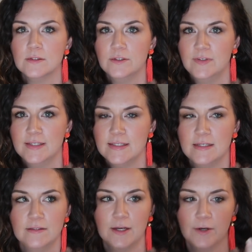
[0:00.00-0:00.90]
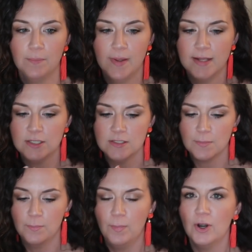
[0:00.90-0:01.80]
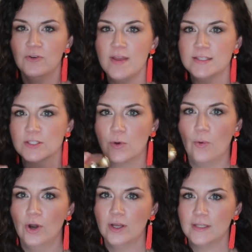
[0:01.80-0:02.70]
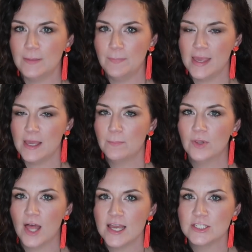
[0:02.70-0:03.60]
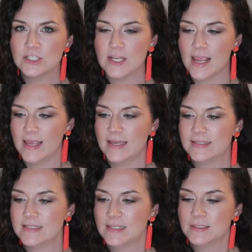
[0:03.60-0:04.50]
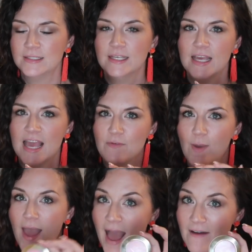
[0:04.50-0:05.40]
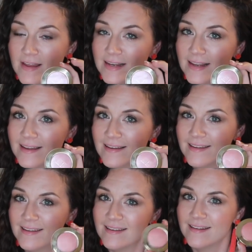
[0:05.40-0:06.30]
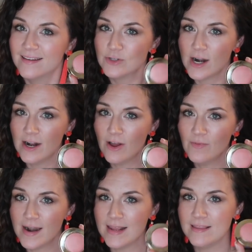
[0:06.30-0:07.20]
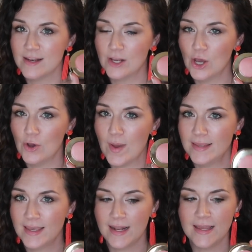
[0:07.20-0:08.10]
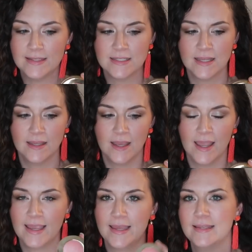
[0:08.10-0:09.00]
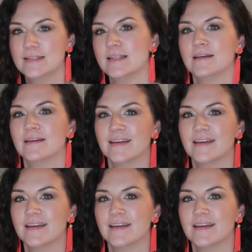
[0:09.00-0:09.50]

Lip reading: I don't know if you can see on there, but it's just the perfect corally pink blush. And if you haven't tried it already, then go and get it. And